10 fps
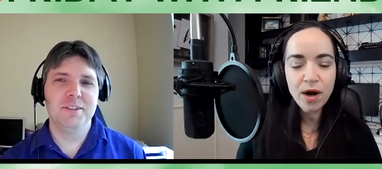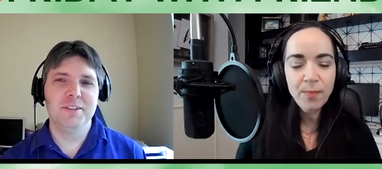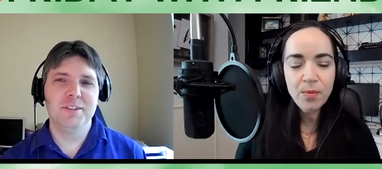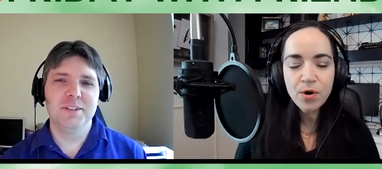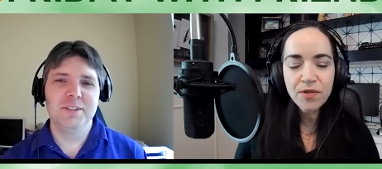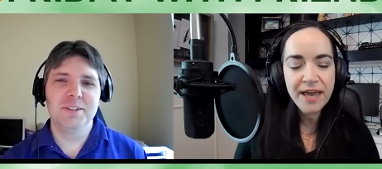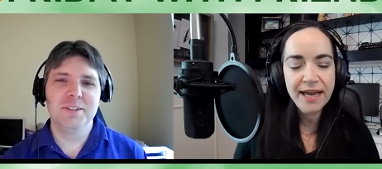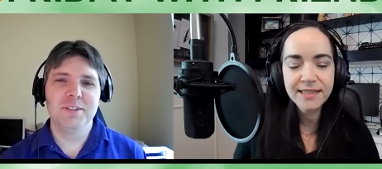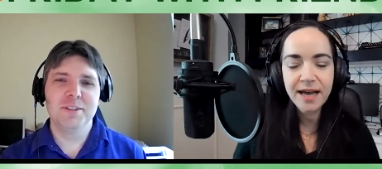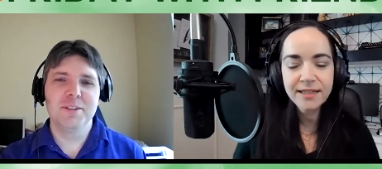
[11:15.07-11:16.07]
Speaker 1: a couple more
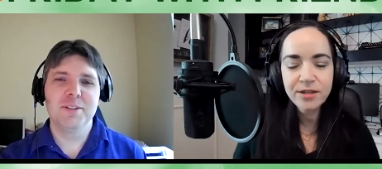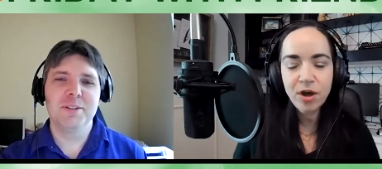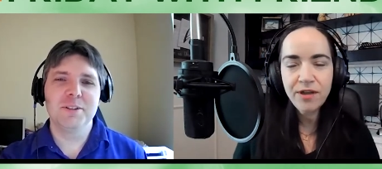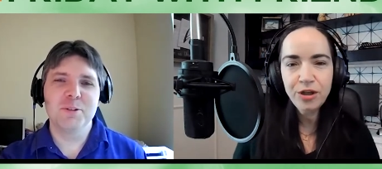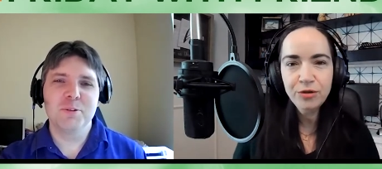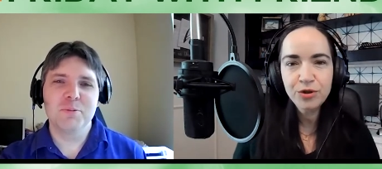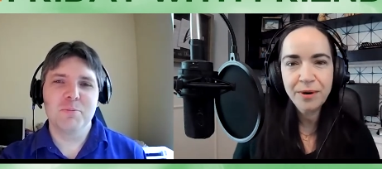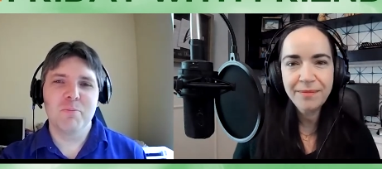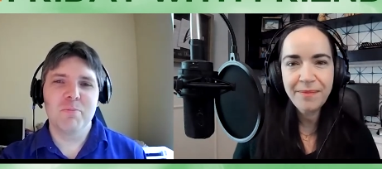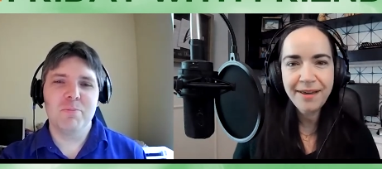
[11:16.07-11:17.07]
things. I saw that you
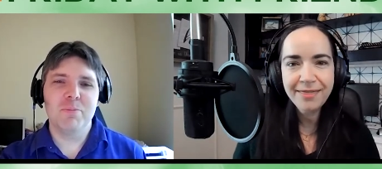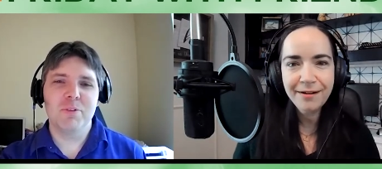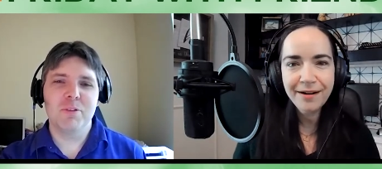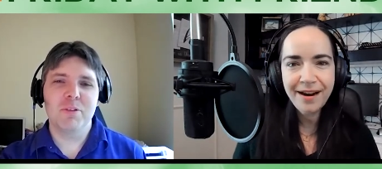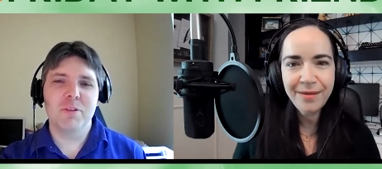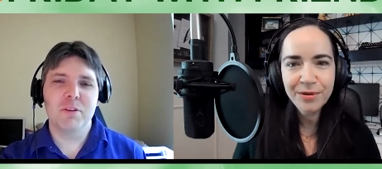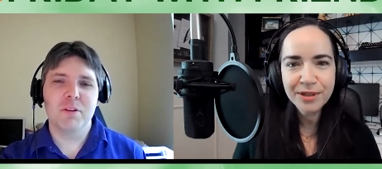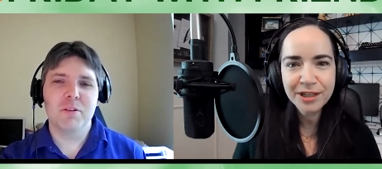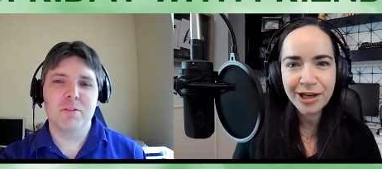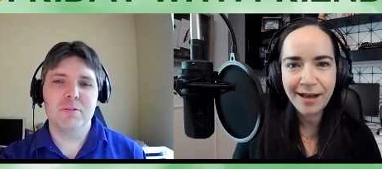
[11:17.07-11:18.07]
joined my 30-day
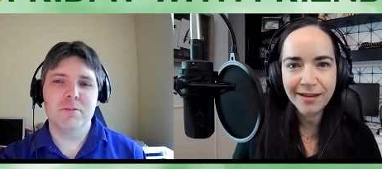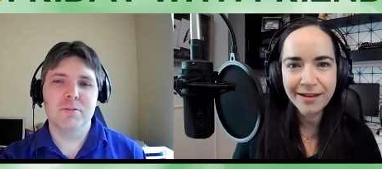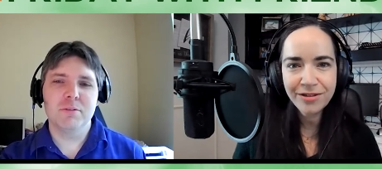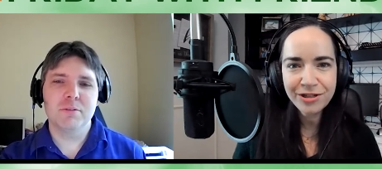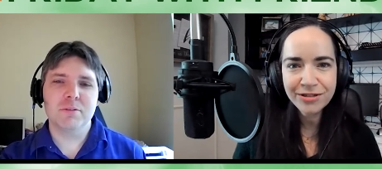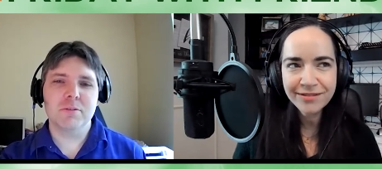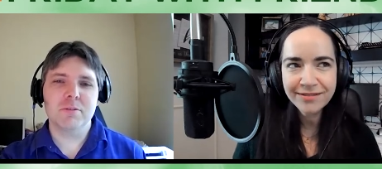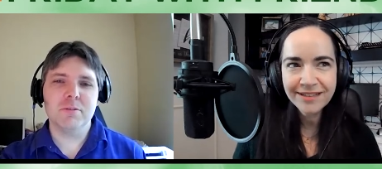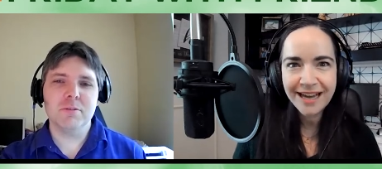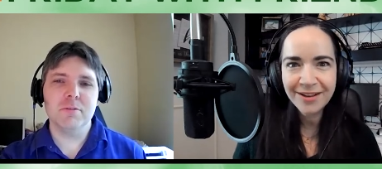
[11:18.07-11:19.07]
music challenge.
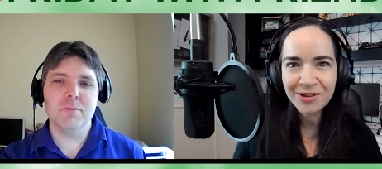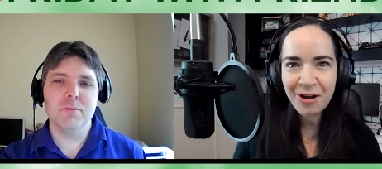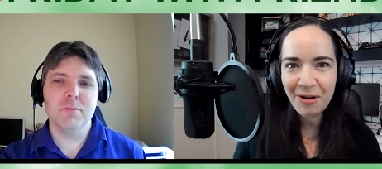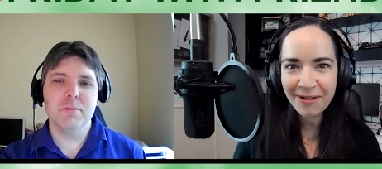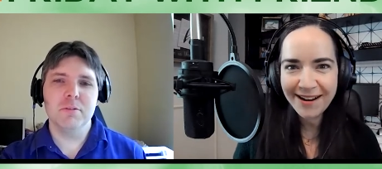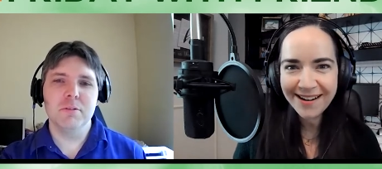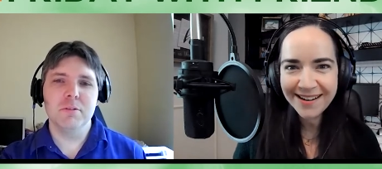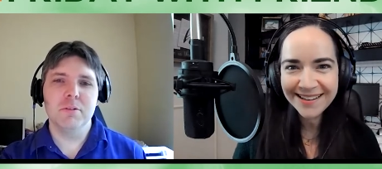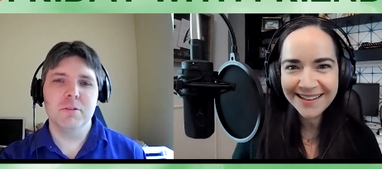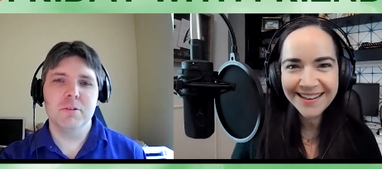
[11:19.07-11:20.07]
How's it going?
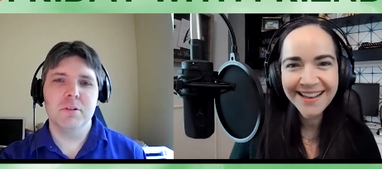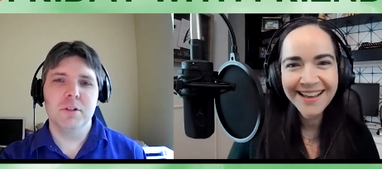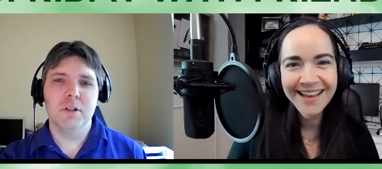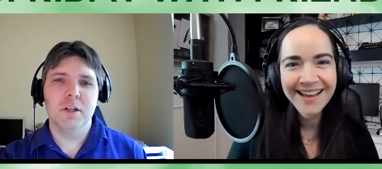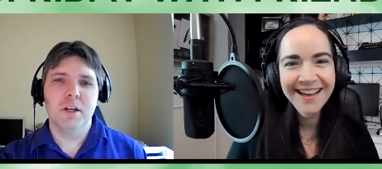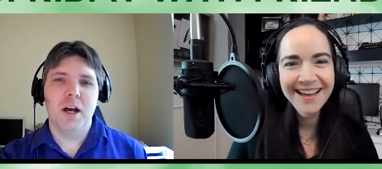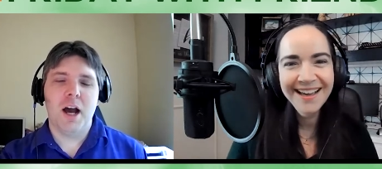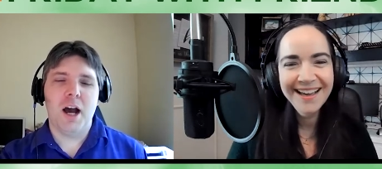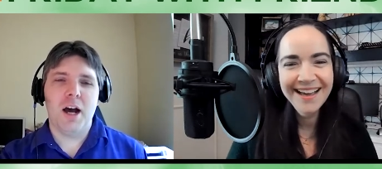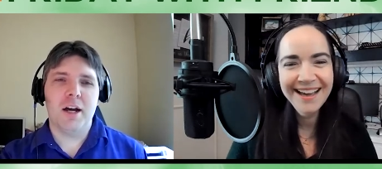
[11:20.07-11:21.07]

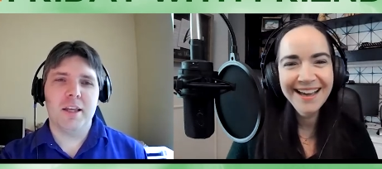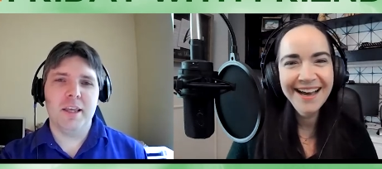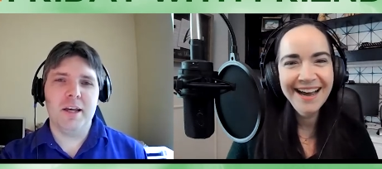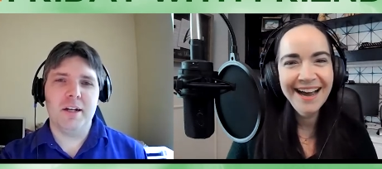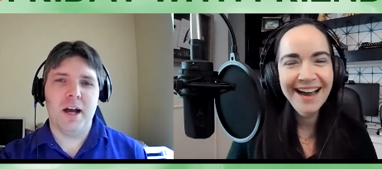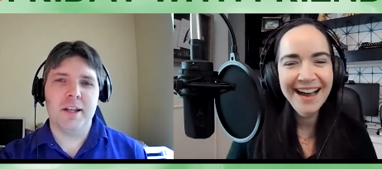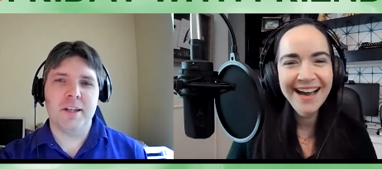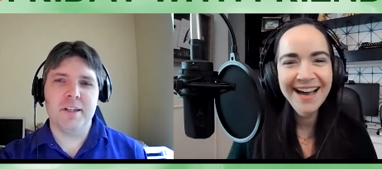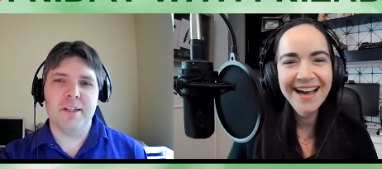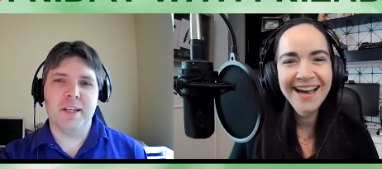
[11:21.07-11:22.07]
Speaker 2: Yeah, I
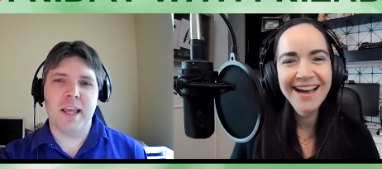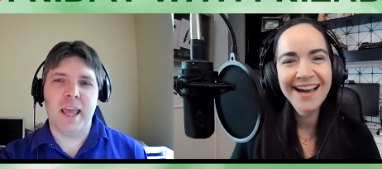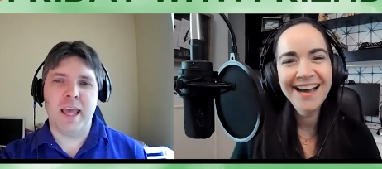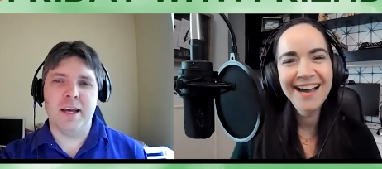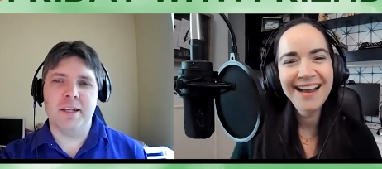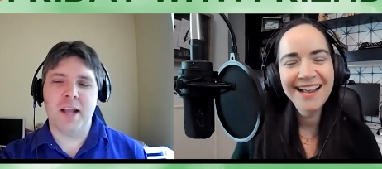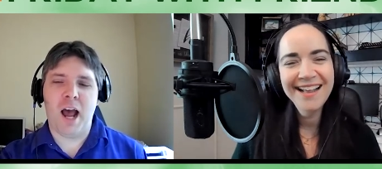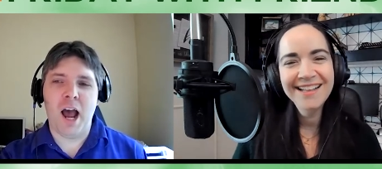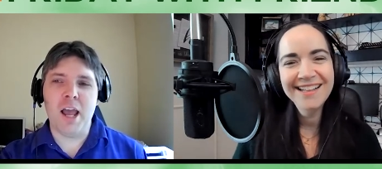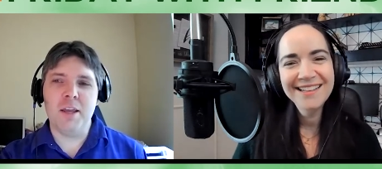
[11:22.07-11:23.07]
did. And
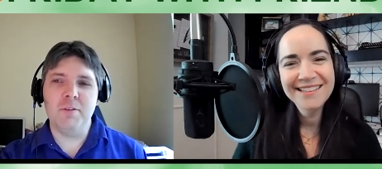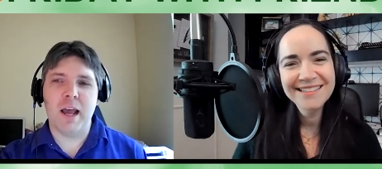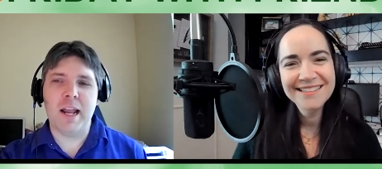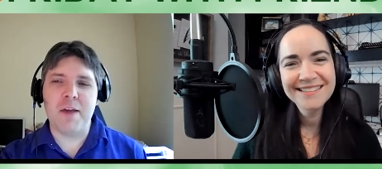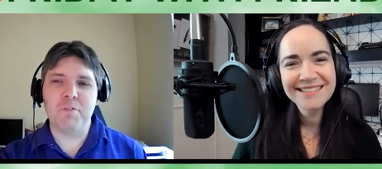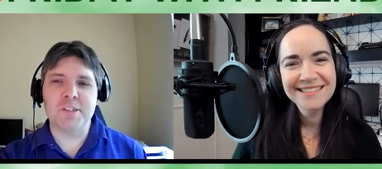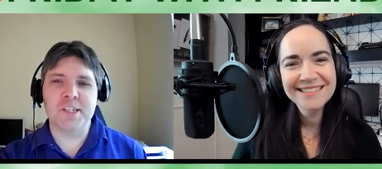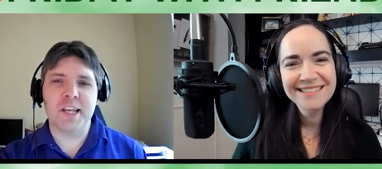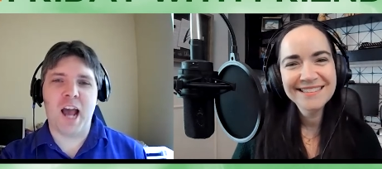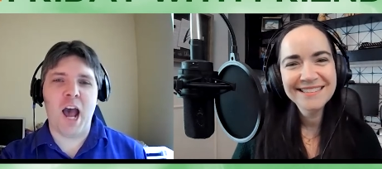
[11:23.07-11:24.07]
I'd have to say,
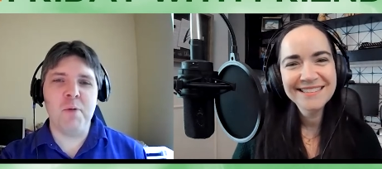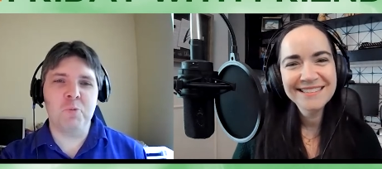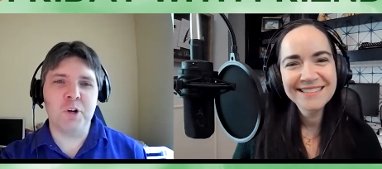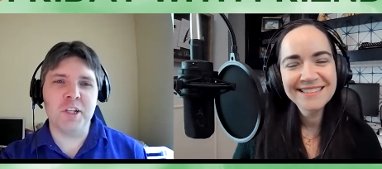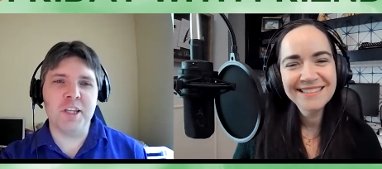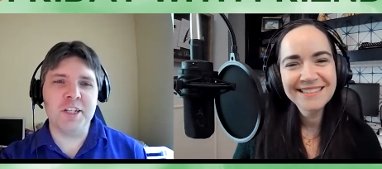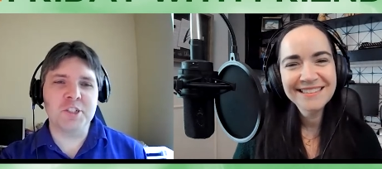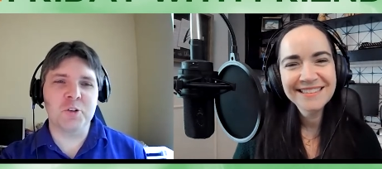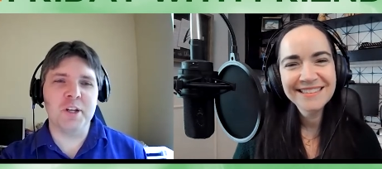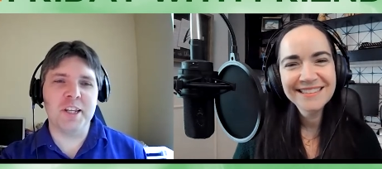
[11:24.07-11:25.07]
I'm really
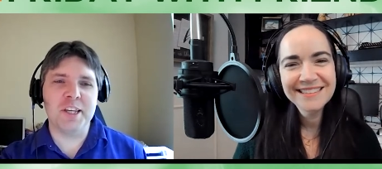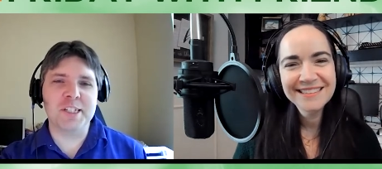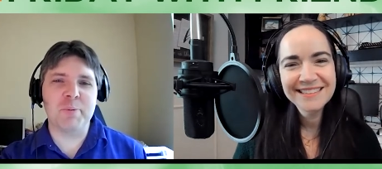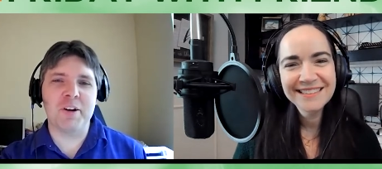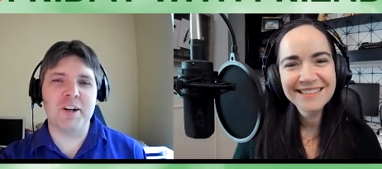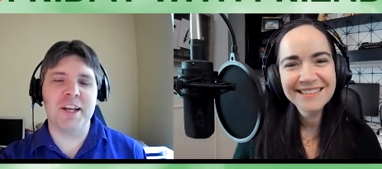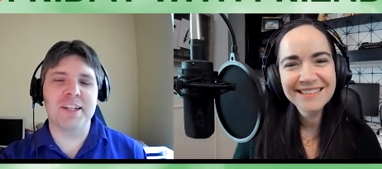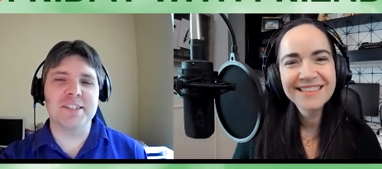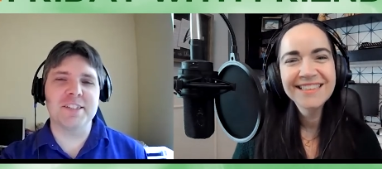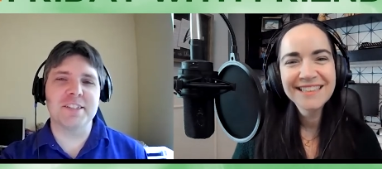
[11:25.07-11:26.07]
enjoying the
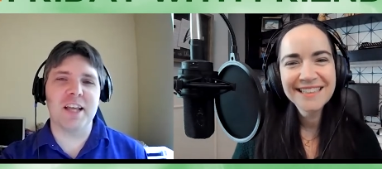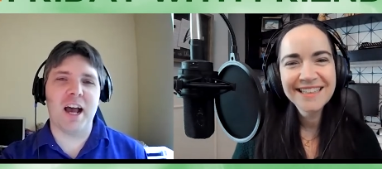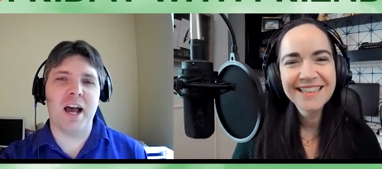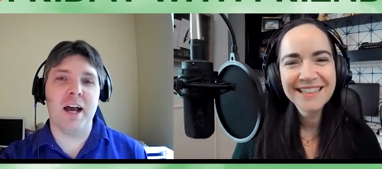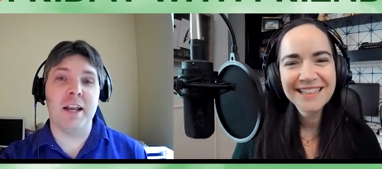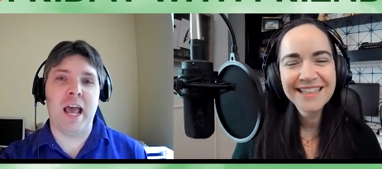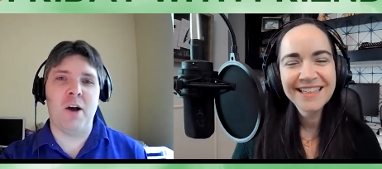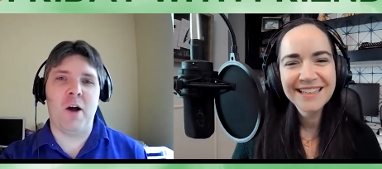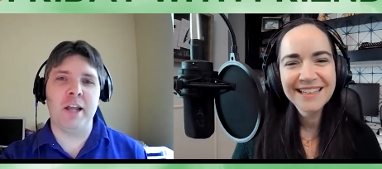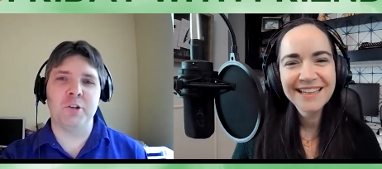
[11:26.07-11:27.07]
experience. Now,
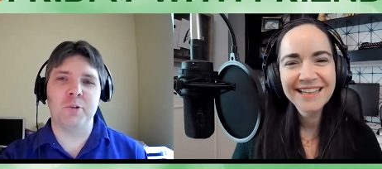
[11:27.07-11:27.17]
I do